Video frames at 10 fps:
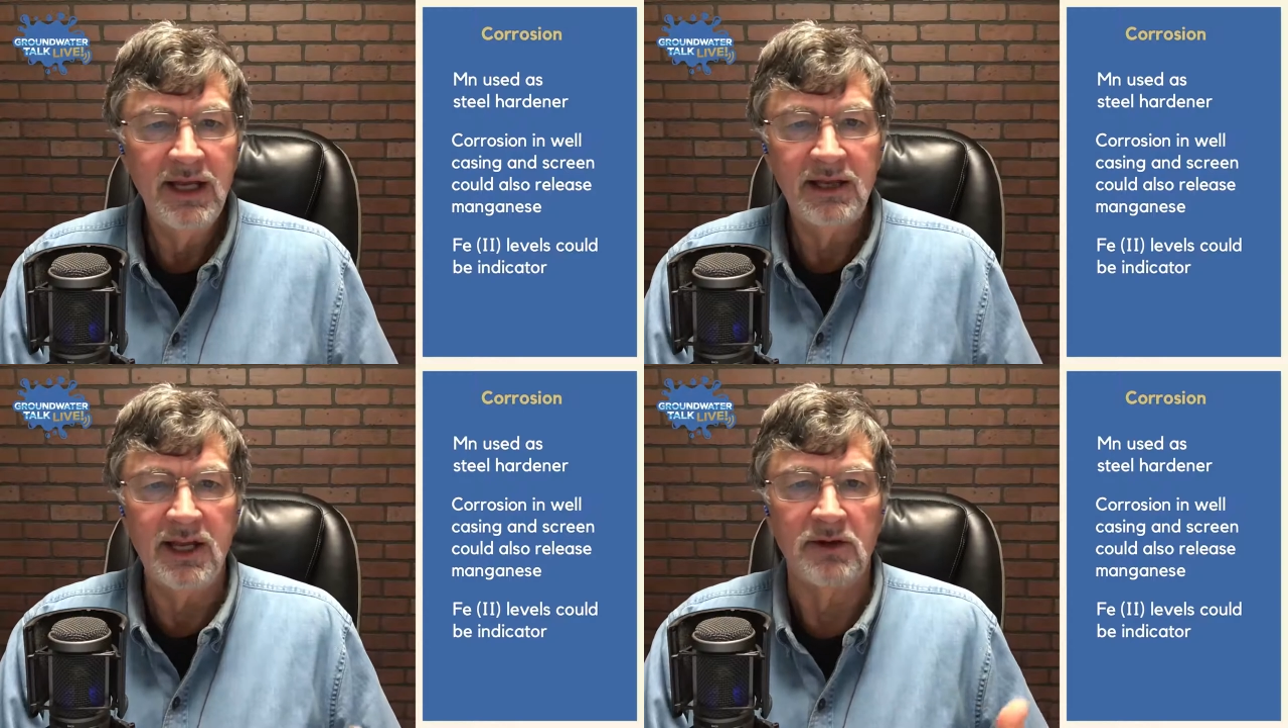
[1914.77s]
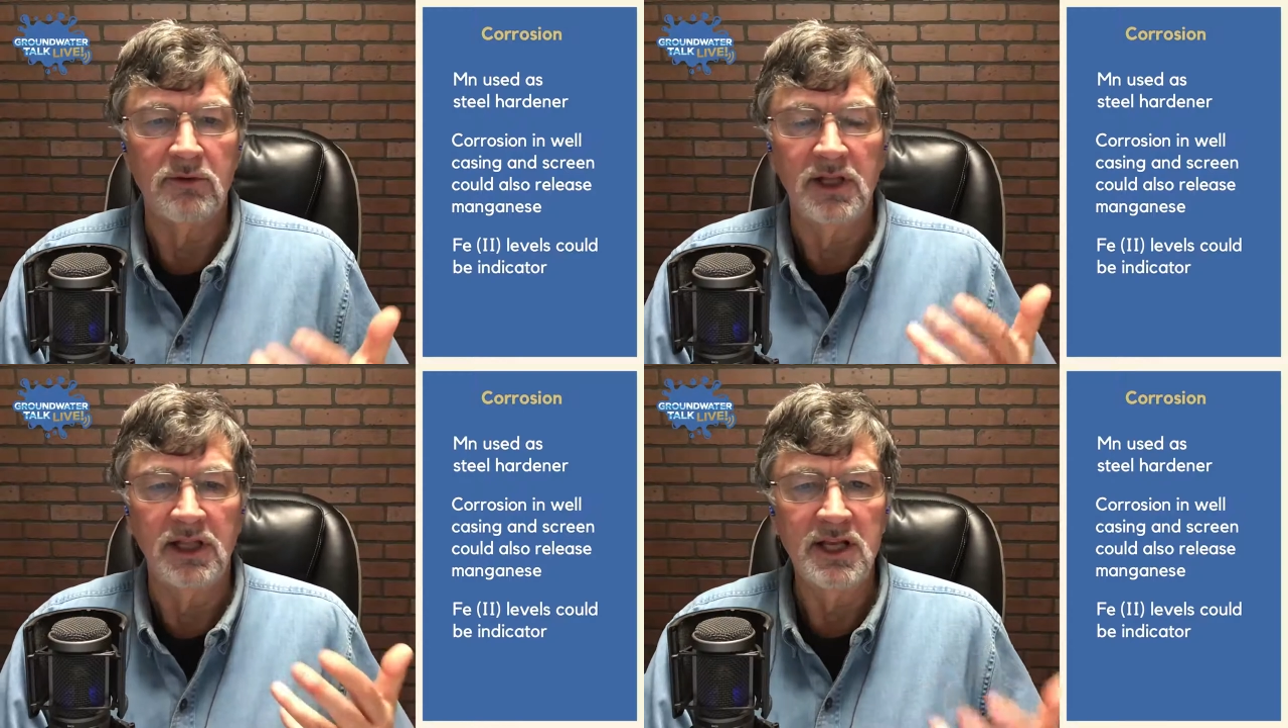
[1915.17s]
can
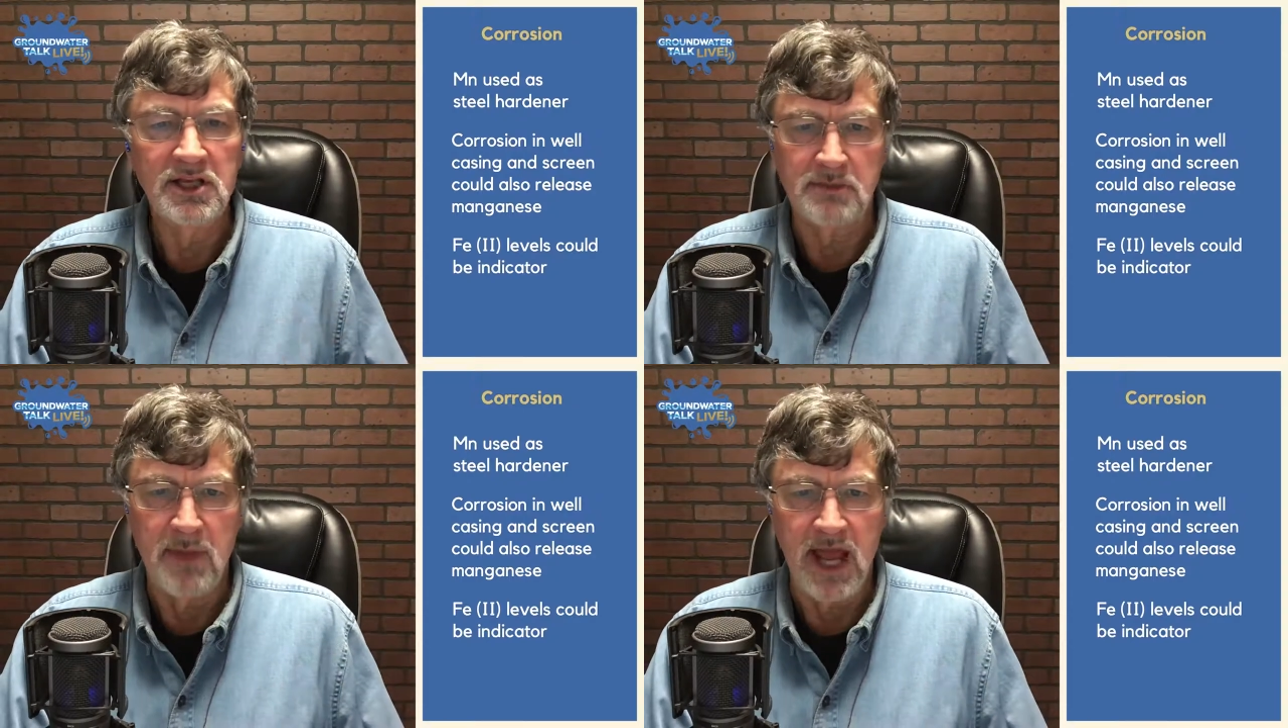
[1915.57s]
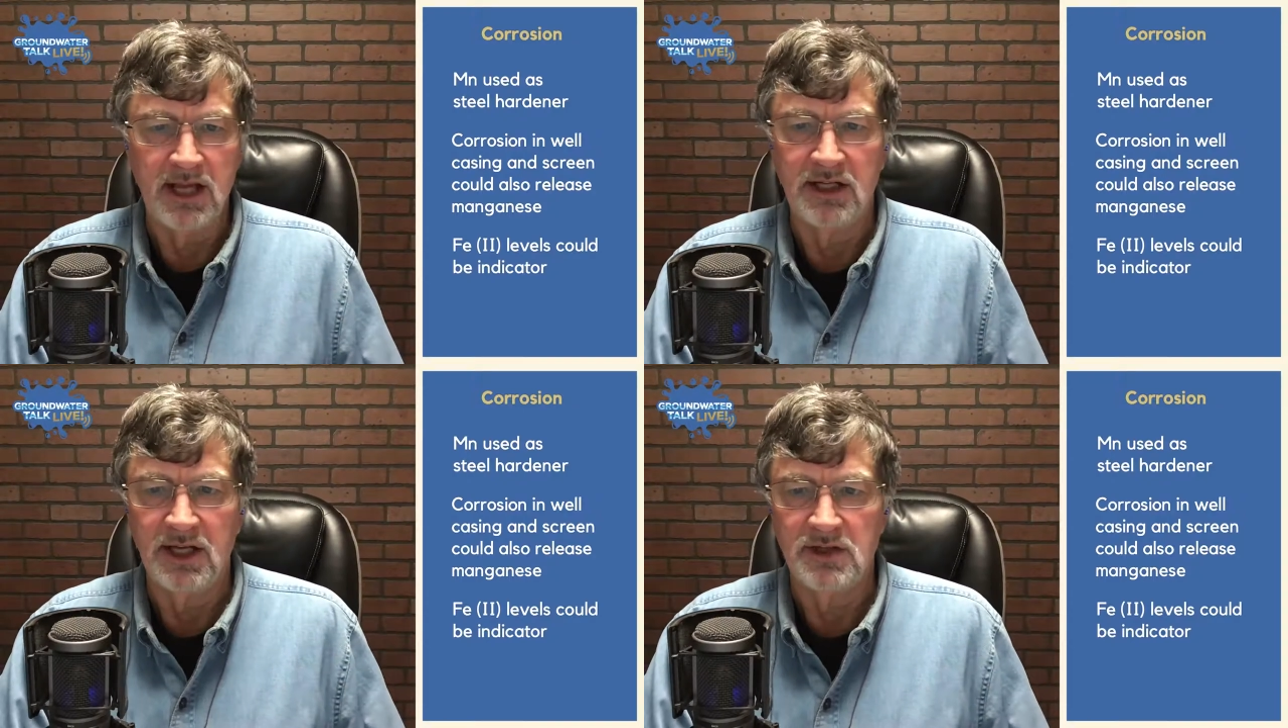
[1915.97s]
release
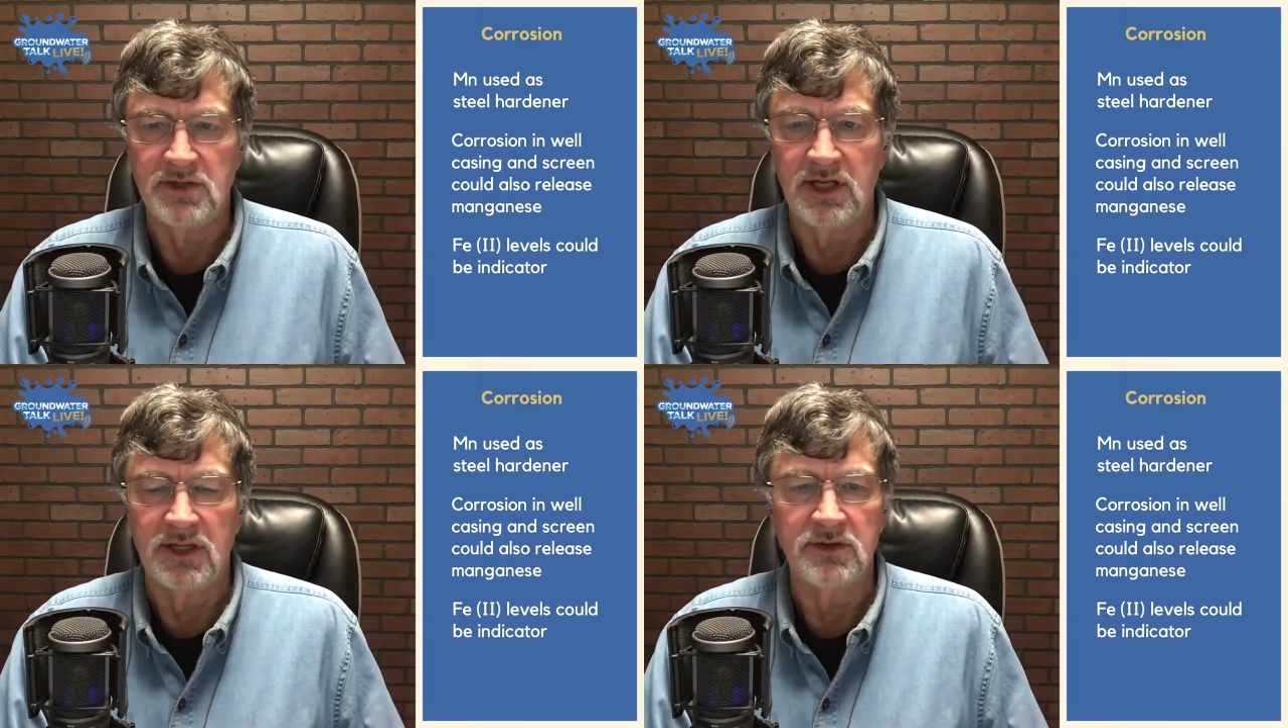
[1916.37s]
manganese then.